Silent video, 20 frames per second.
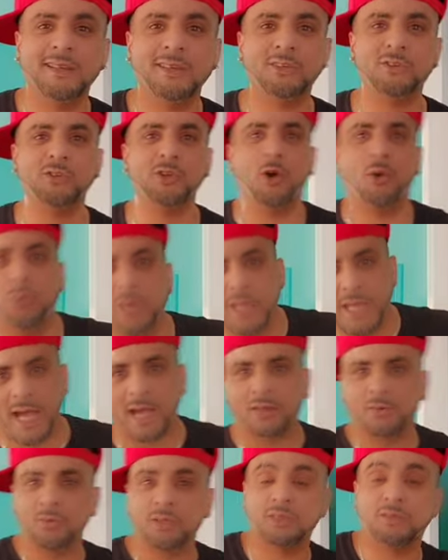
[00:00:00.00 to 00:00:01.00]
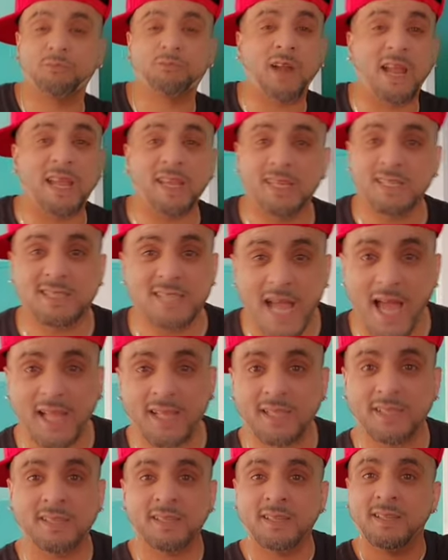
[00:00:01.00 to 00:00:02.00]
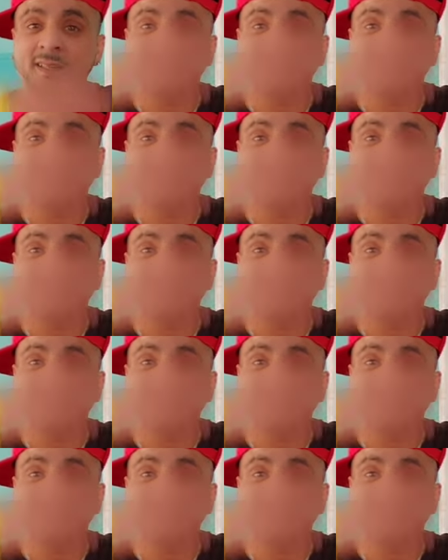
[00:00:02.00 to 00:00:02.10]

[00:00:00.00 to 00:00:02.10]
You know, we out. Rikers Island